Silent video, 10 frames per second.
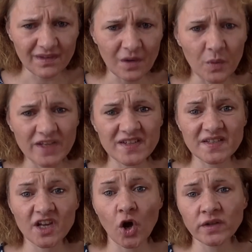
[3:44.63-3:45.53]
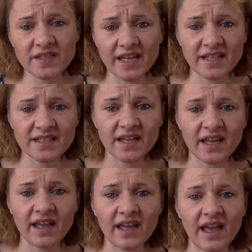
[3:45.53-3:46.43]
which is content
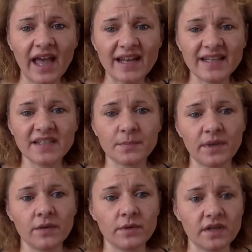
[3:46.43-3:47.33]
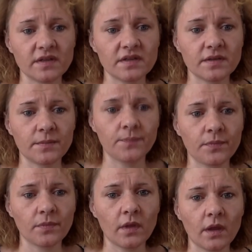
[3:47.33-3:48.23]
and experience.
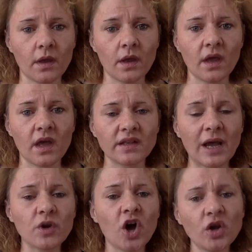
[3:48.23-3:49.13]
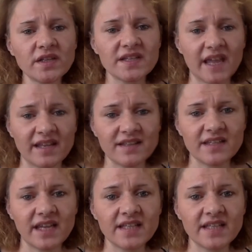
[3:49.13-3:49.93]
Now, content is